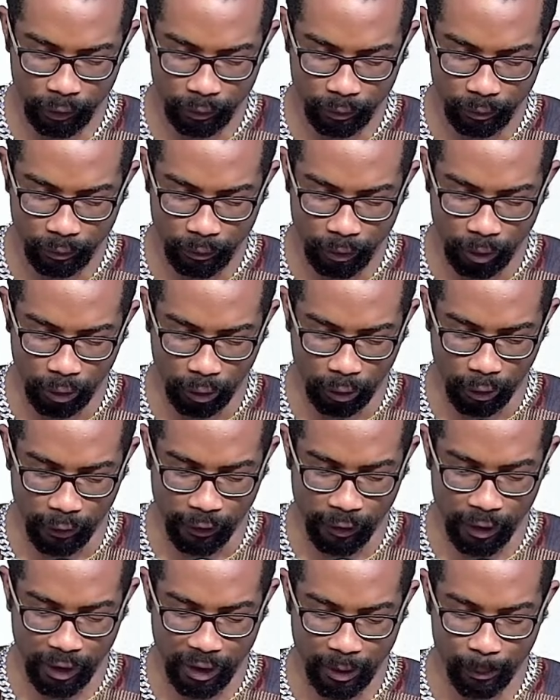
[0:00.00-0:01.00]
You're
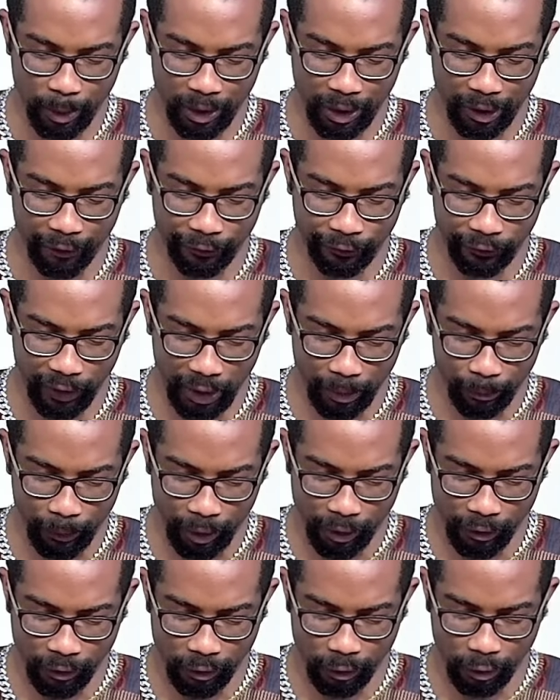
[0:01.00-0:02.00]
concerned about our families.
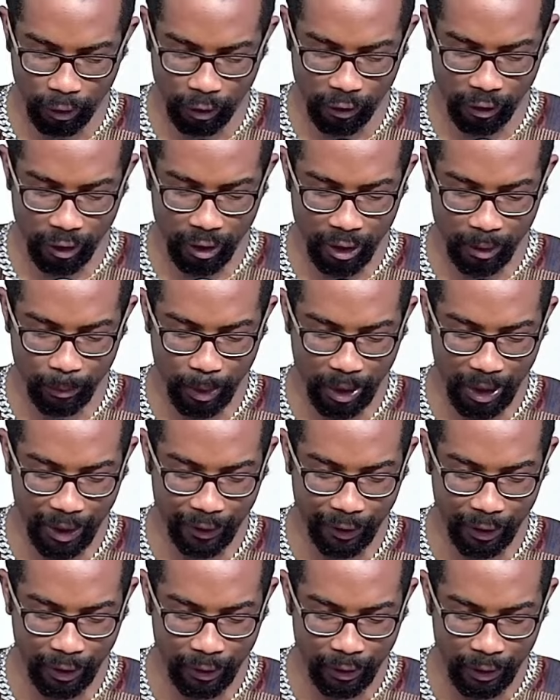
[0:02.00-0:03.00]
You're concerned about
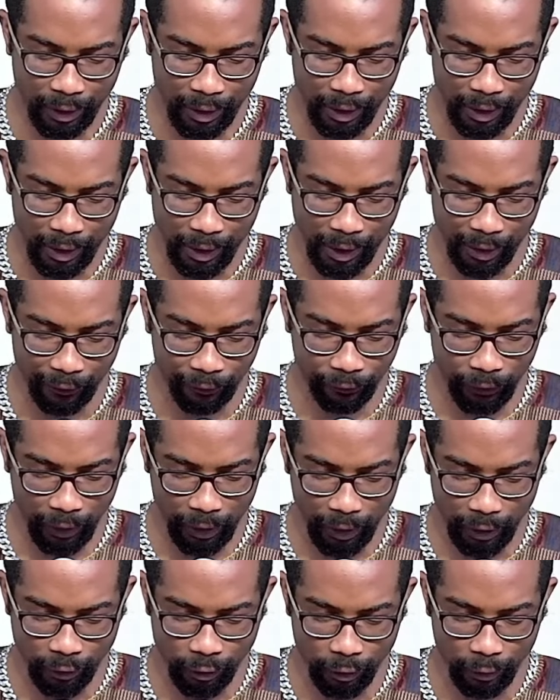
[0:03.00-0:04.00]
our, our feelings.
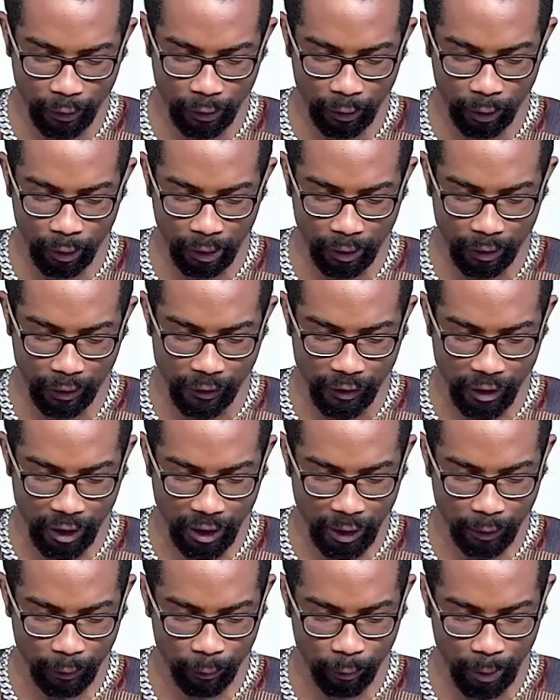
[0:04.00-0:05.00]
You, you're concerned
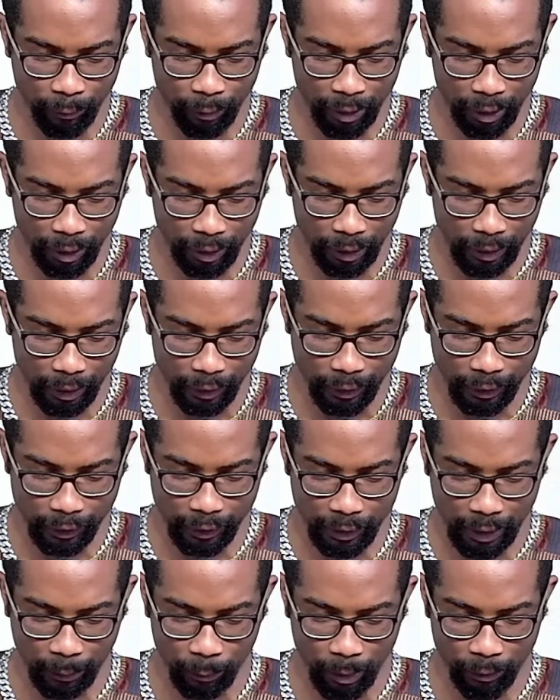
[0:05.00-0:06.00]
when we're hurt and
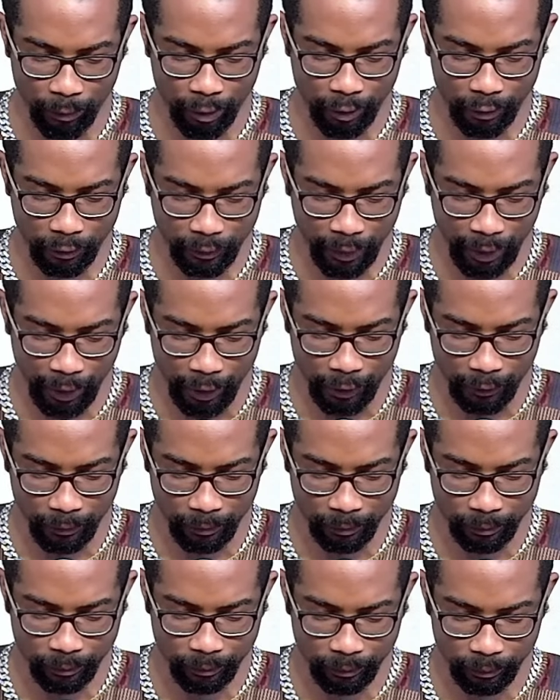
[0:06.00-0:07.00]
when we're crying.
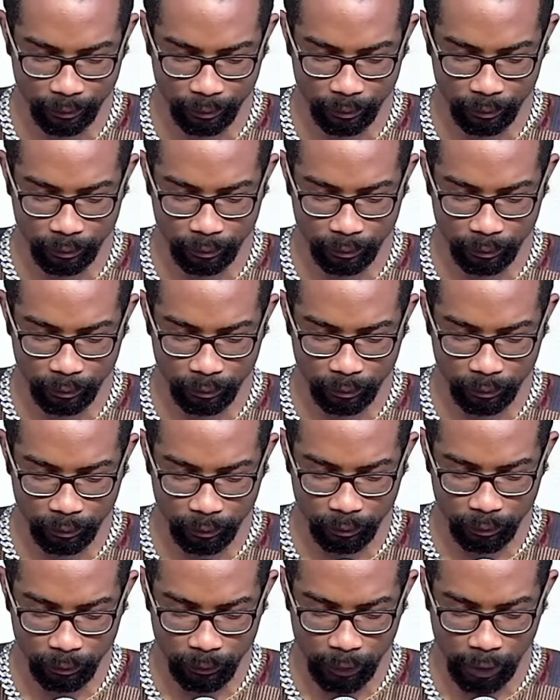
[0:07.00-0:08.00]

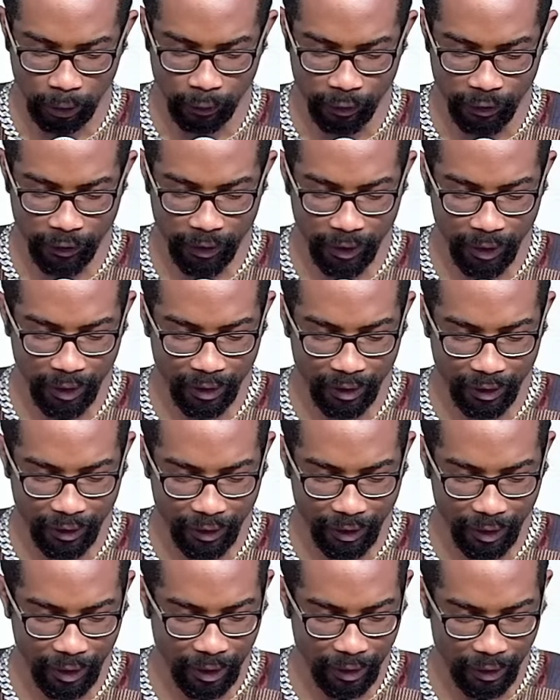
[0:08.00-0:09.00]
You see the
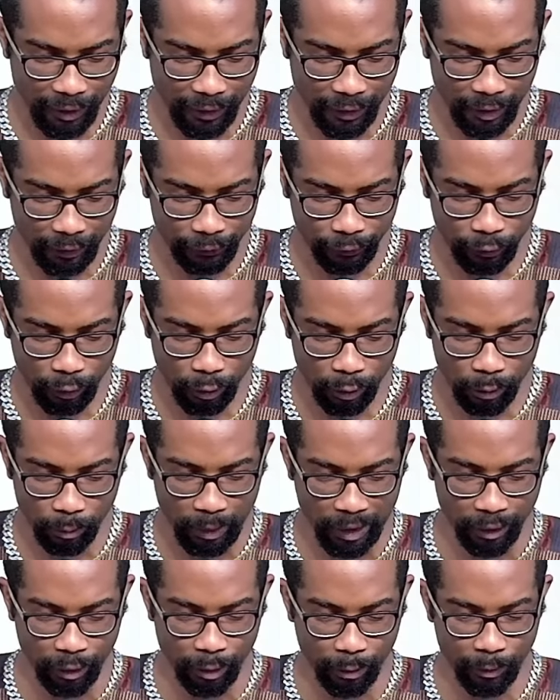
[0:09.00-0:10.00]
tears that fall when
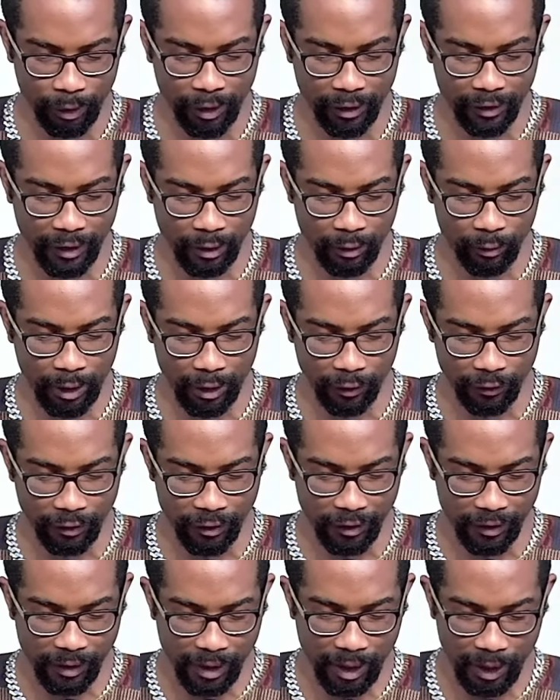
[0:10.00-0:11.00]
no one else is
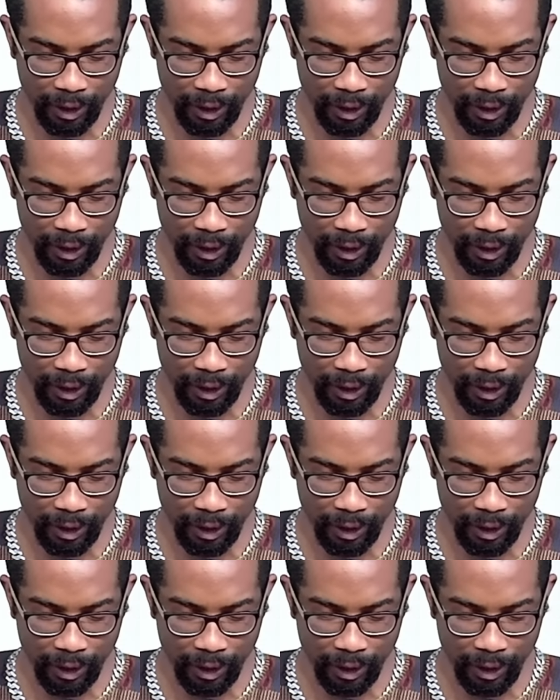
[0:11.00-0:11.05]
there.